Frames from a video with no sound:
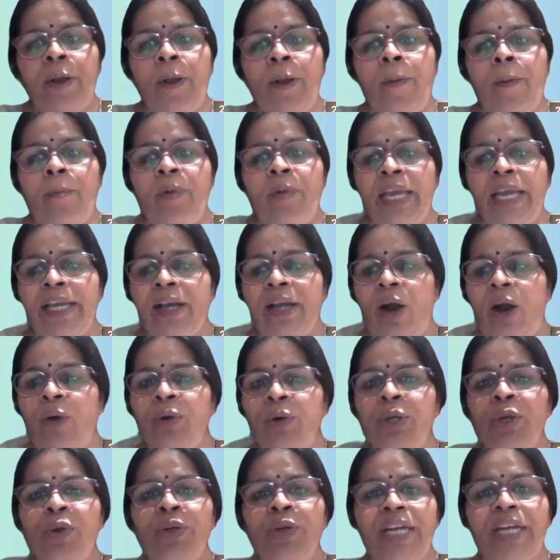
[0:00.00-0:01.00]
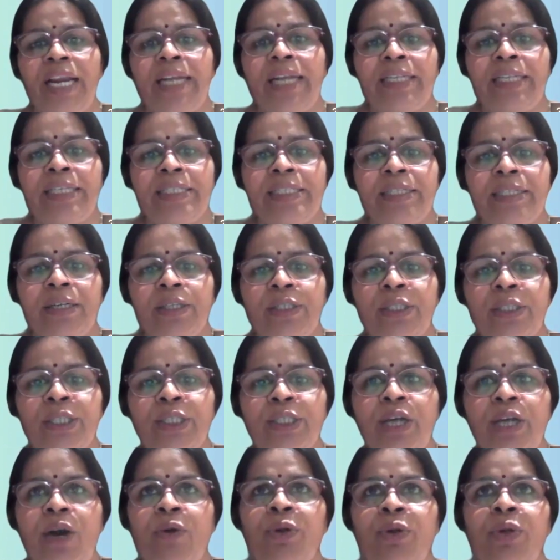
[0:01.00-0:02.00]
like how do you train these
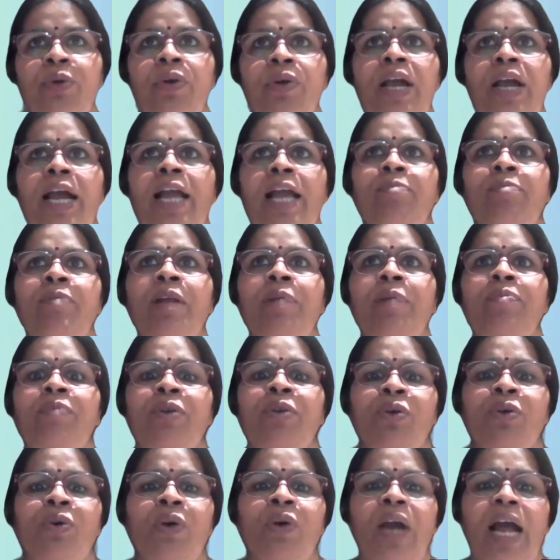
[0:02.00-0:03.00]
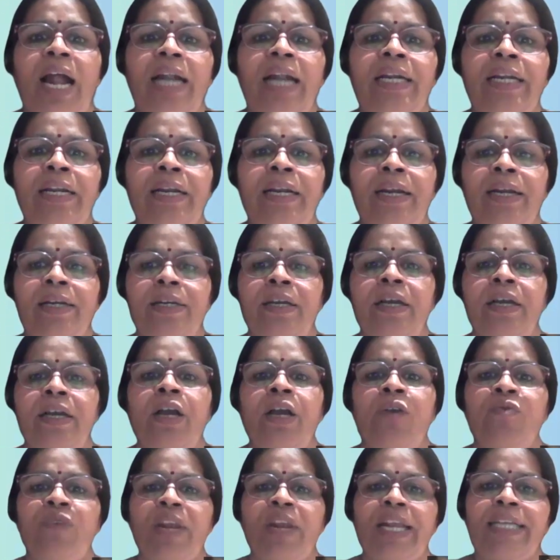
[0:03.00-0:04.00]
nurses, how to help them to handle it.
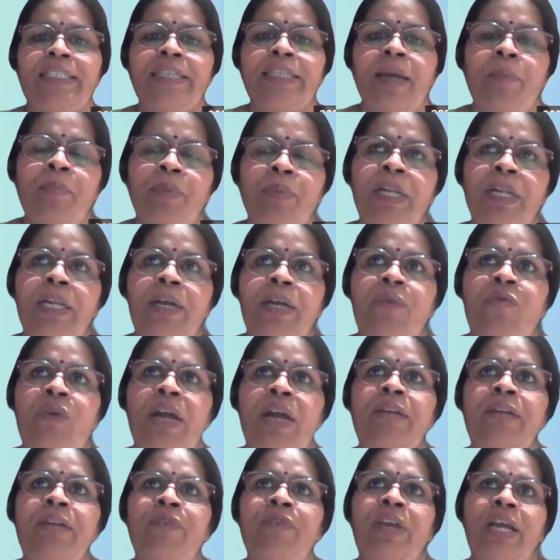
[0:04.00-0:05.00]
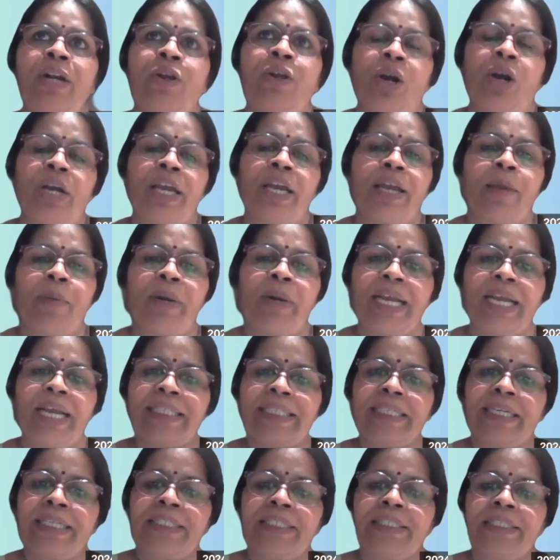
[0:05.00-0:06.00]
For example, one we are talking about
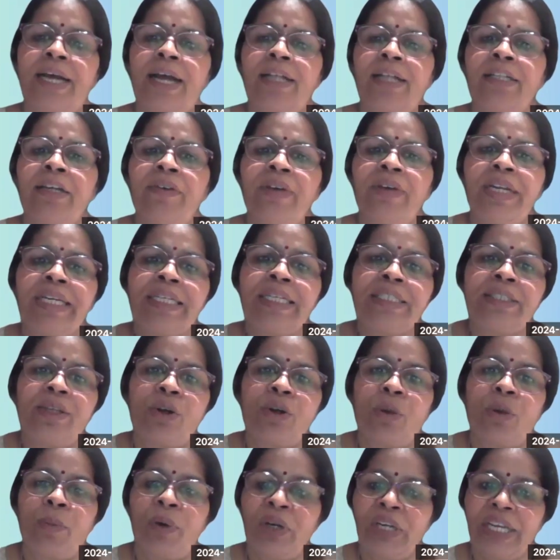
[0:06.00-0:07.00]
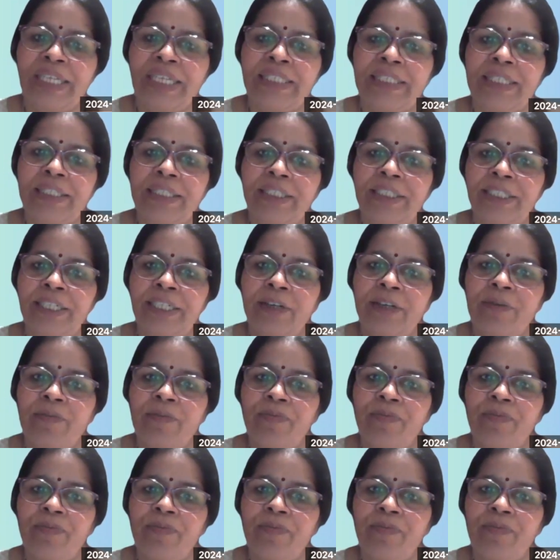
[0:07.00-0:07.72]
HIS, the other one is the robotic surgery.